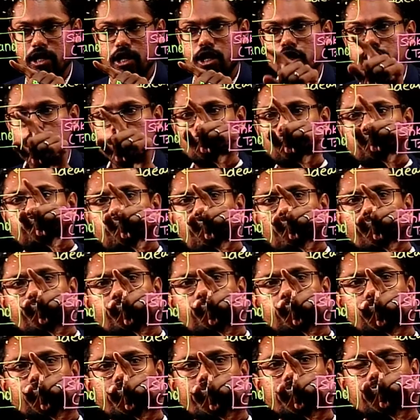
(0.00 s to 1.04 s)
So what do
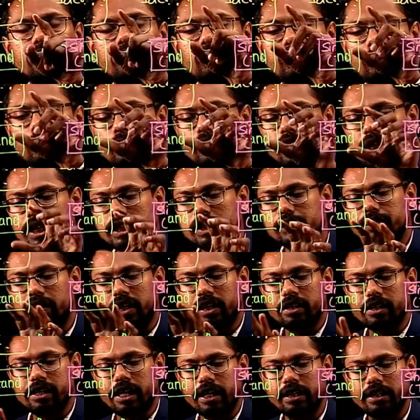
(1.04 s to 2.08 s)
we do is we
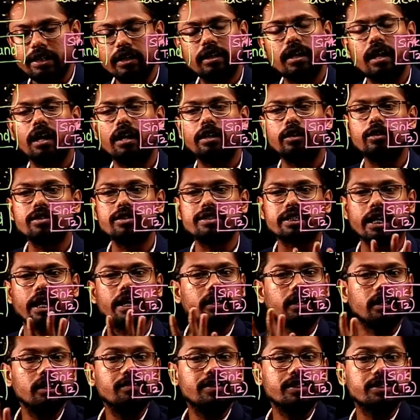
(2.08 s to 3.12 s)
create a Carnot
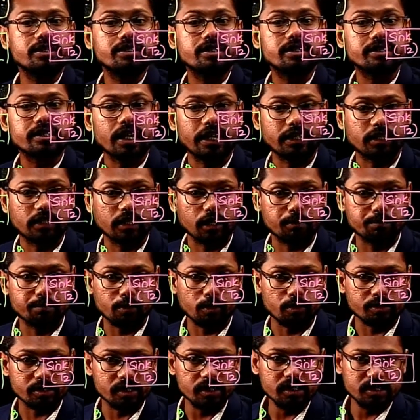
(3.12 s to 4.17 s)
cycle, which is a cyclic
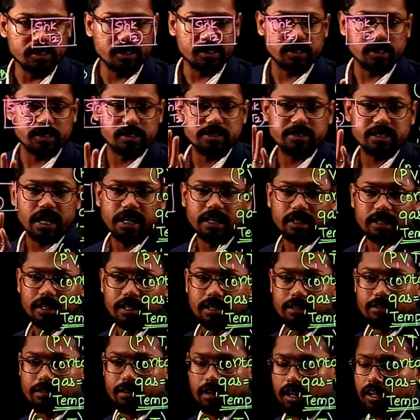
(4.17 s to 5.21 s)
process. This is a cyclic
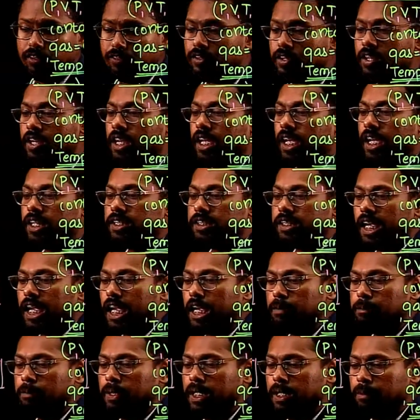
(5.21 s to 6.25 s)
graph. It's
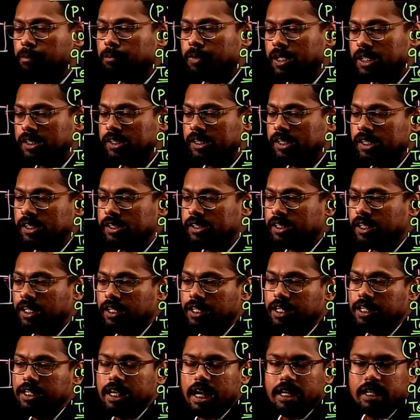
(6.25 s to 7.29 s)
AB, BC,
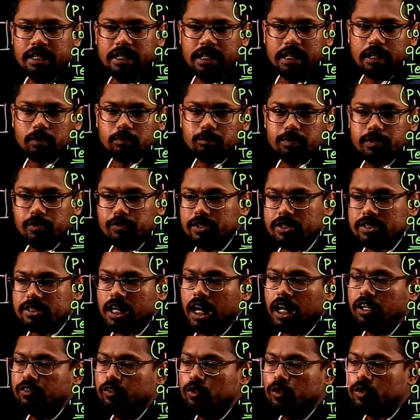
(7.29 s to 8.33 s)
CD, and D. We
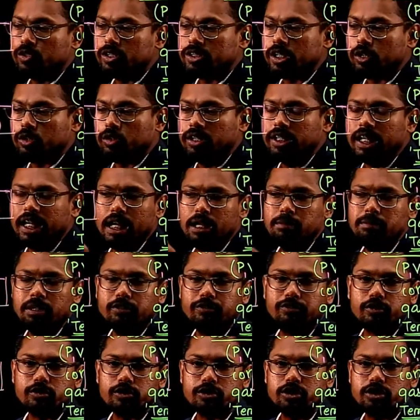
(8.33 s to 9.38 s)
start focusing on AB
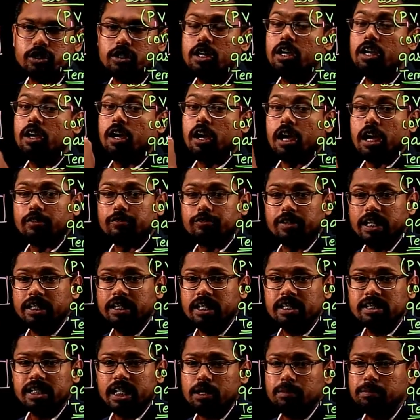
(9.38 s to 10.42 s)
first. When
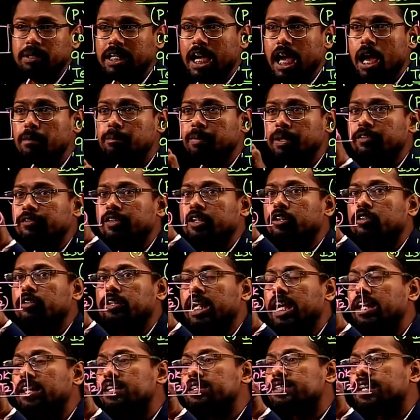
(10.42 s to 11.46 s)
does AB happen? When you
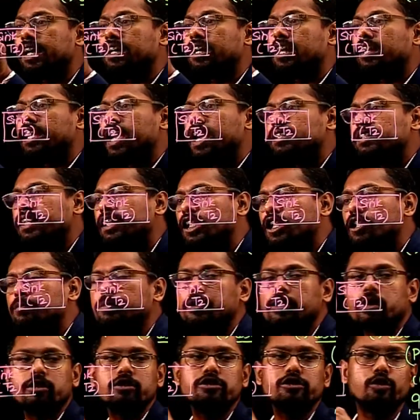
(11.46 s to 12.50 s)
take this ideal gas and keep it
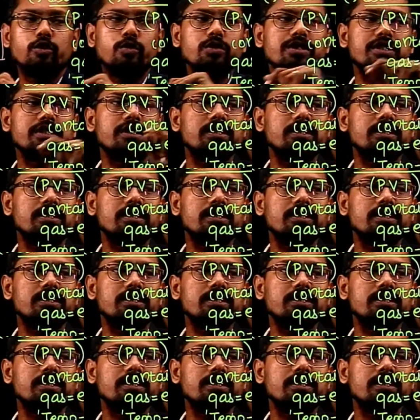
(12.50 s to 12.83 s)
on the source